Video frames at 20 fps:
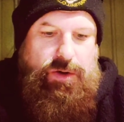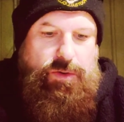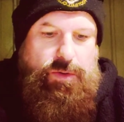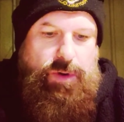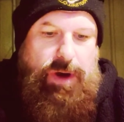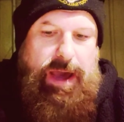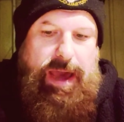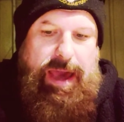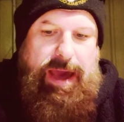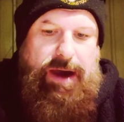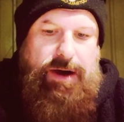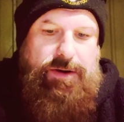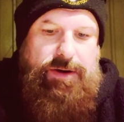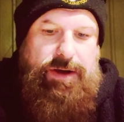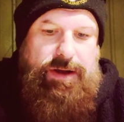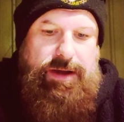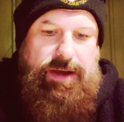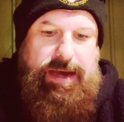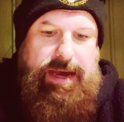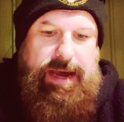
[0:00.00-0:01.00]
wow.
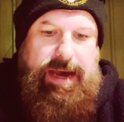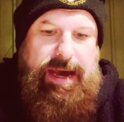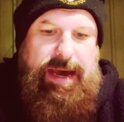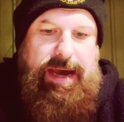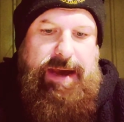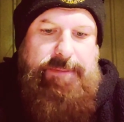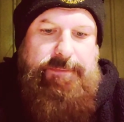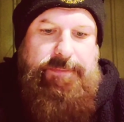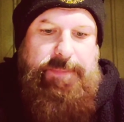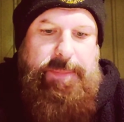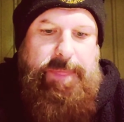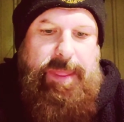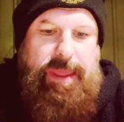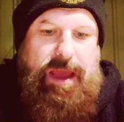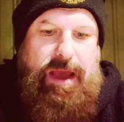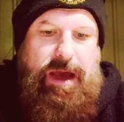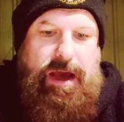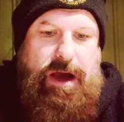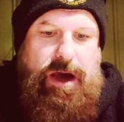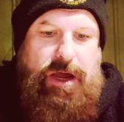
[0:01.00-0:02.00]

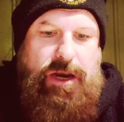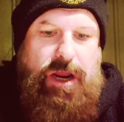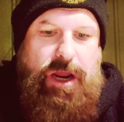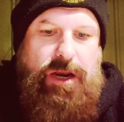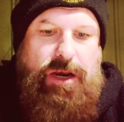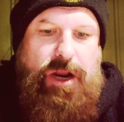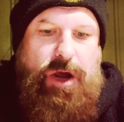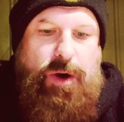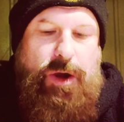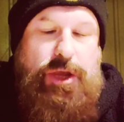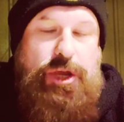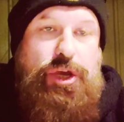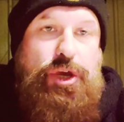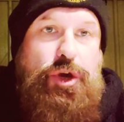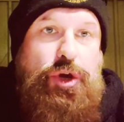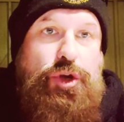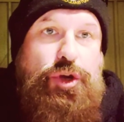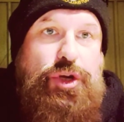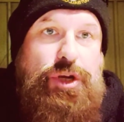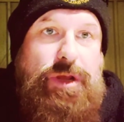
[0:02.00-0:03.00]
I don't know a
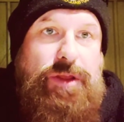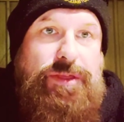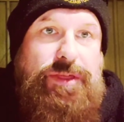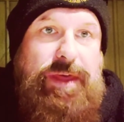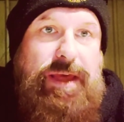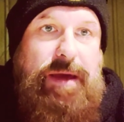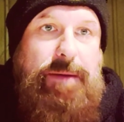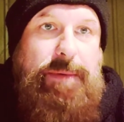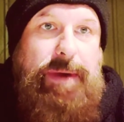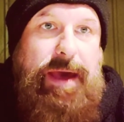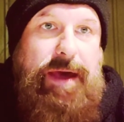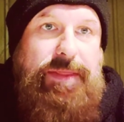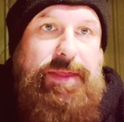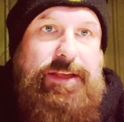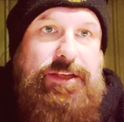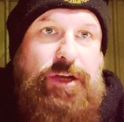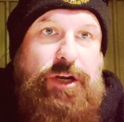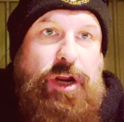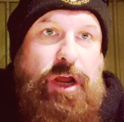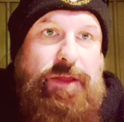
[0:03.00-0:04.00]
huge thing about
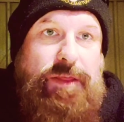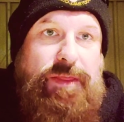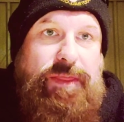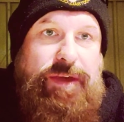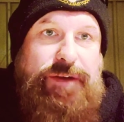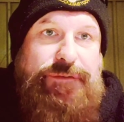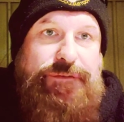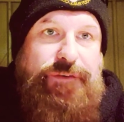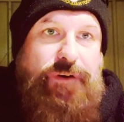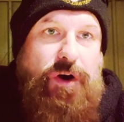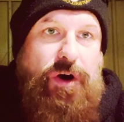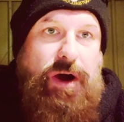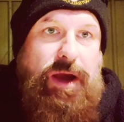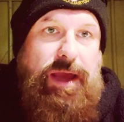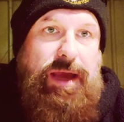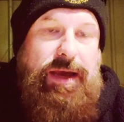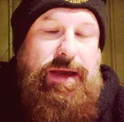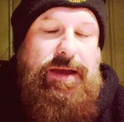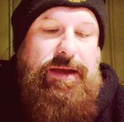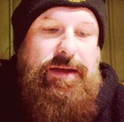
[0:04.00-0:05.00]
these. I know that they're
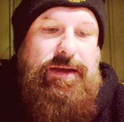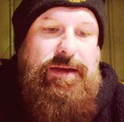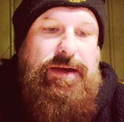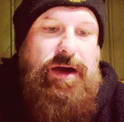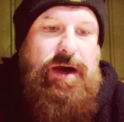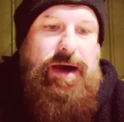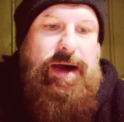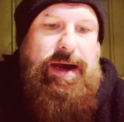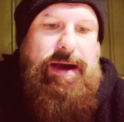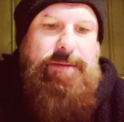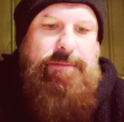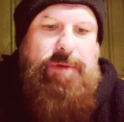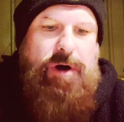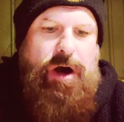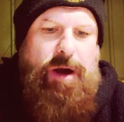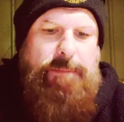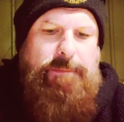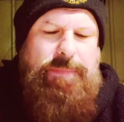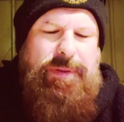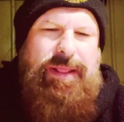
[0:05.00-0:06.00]
fire.
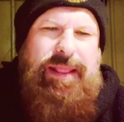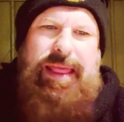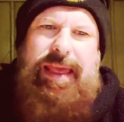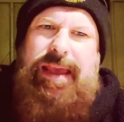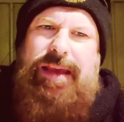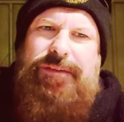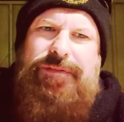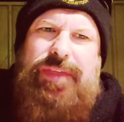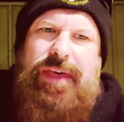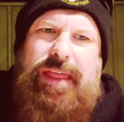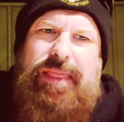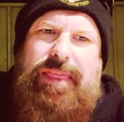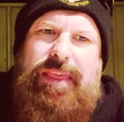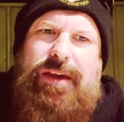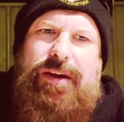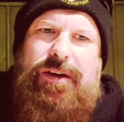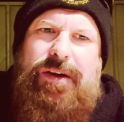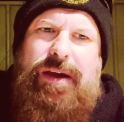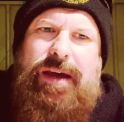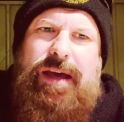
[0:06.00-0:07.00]
I believe that
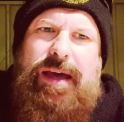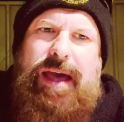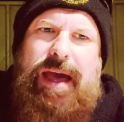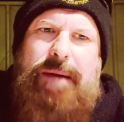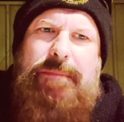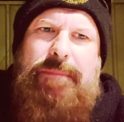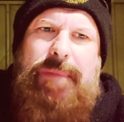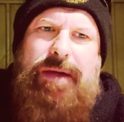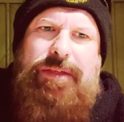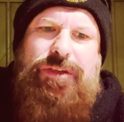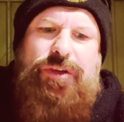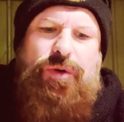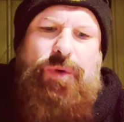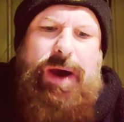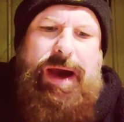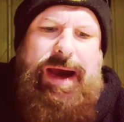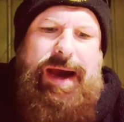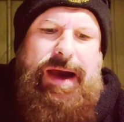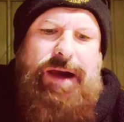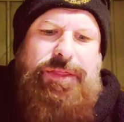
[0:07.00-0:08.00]
they're a Matthew
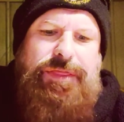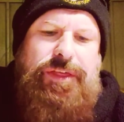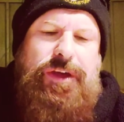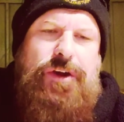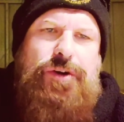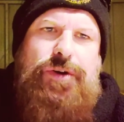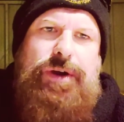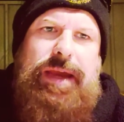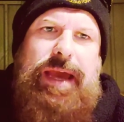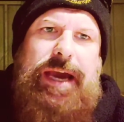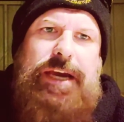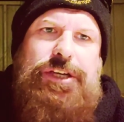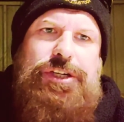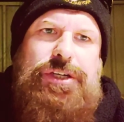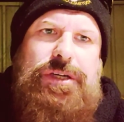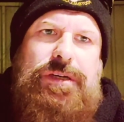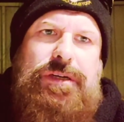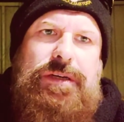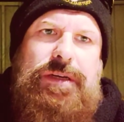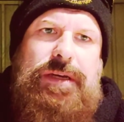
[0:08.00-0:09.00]
Arthur
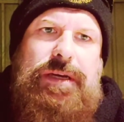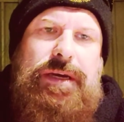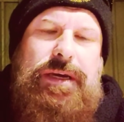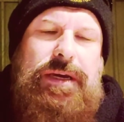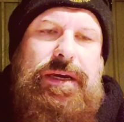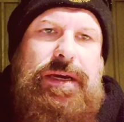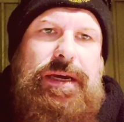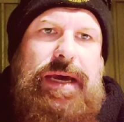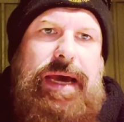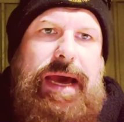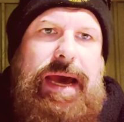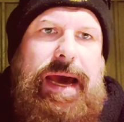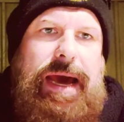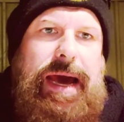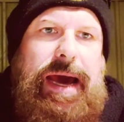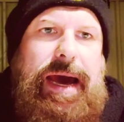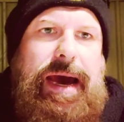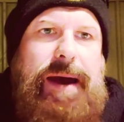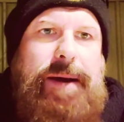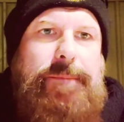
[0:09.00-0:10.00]
creation.
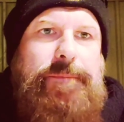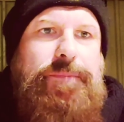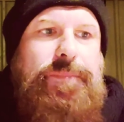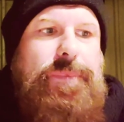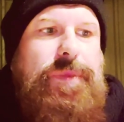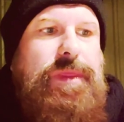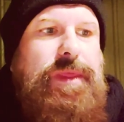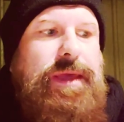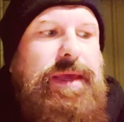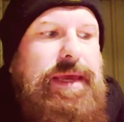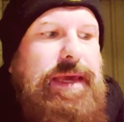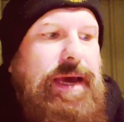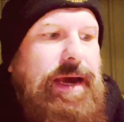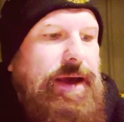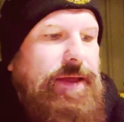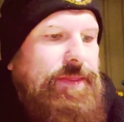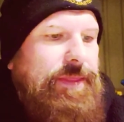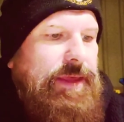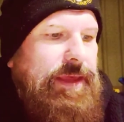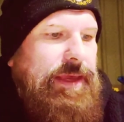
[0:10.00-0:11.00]

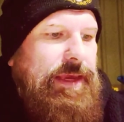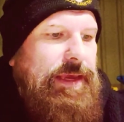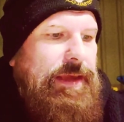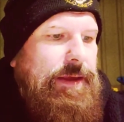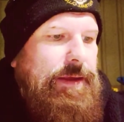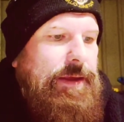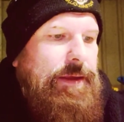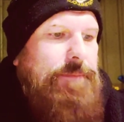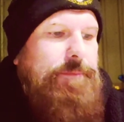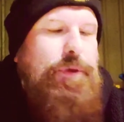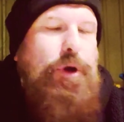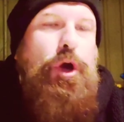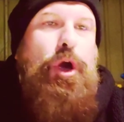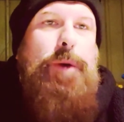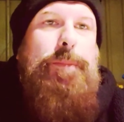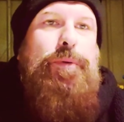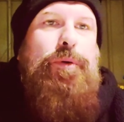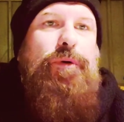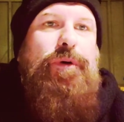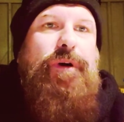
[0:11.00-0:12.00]
The
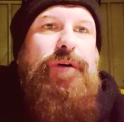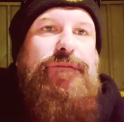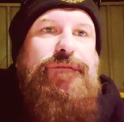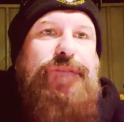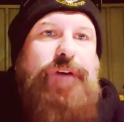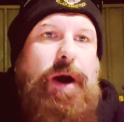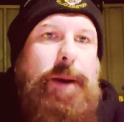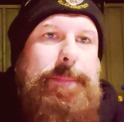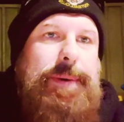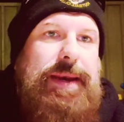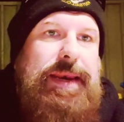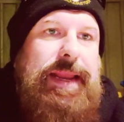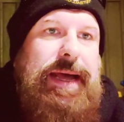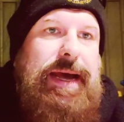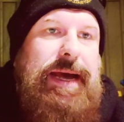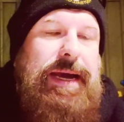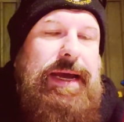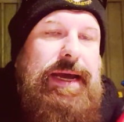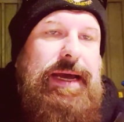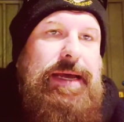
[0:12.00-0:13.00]
purple Viper
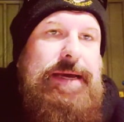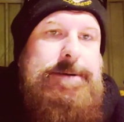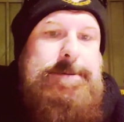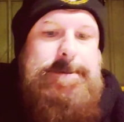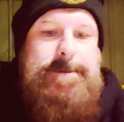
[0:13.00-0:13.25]
Naga